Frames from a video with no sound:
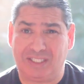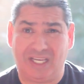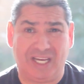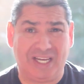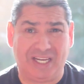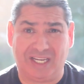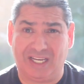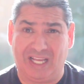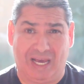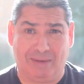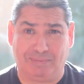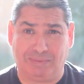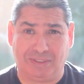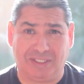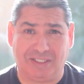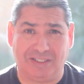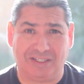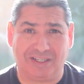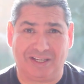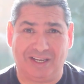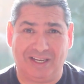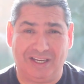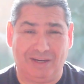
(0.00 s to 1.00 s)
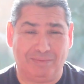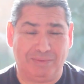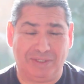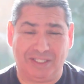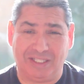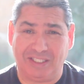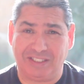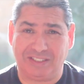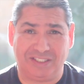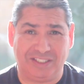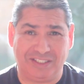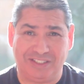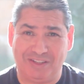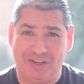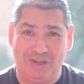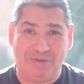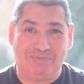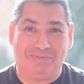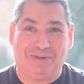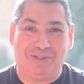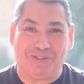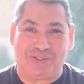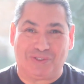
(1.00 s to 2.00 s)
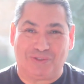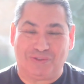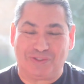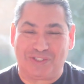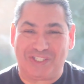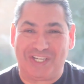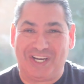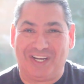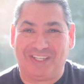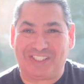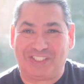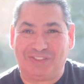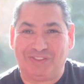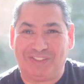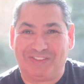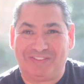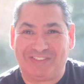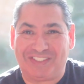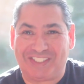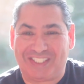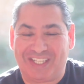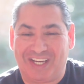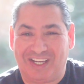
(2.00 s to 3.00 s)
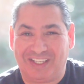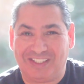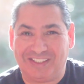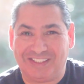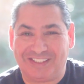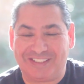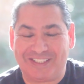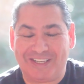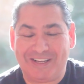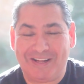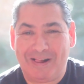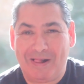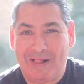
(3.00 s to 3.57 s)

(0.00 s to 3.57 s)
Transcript: That ain't going to happen, okay? I mean, there's no emotional charge to it for starters.